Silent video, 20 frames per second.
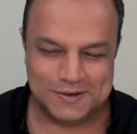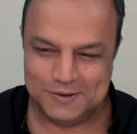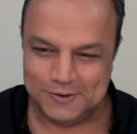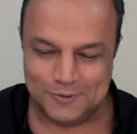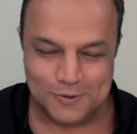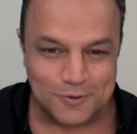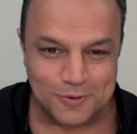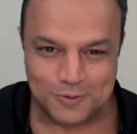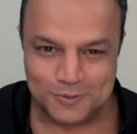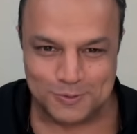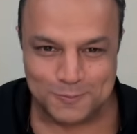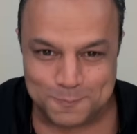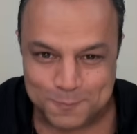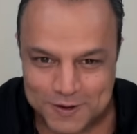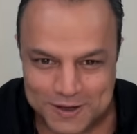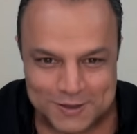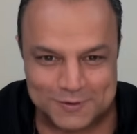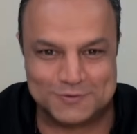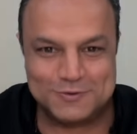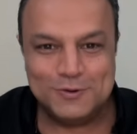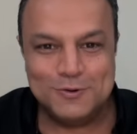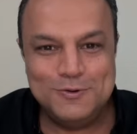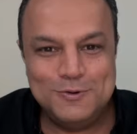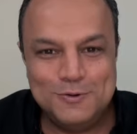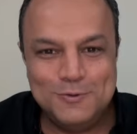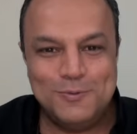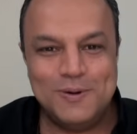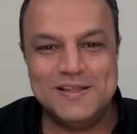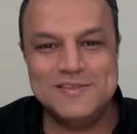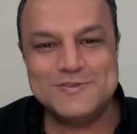No, please don't
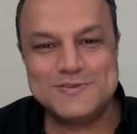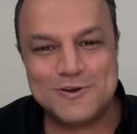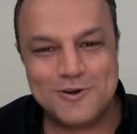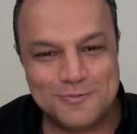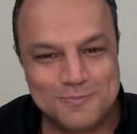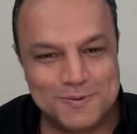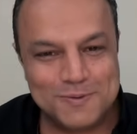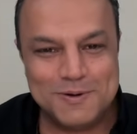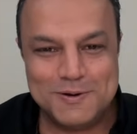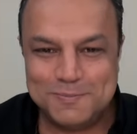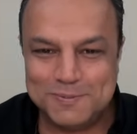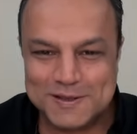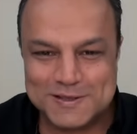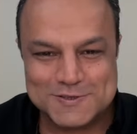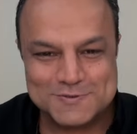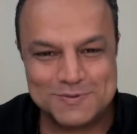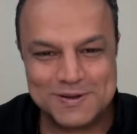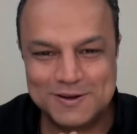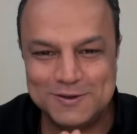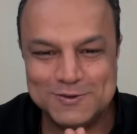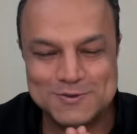do 1's complement plus 1.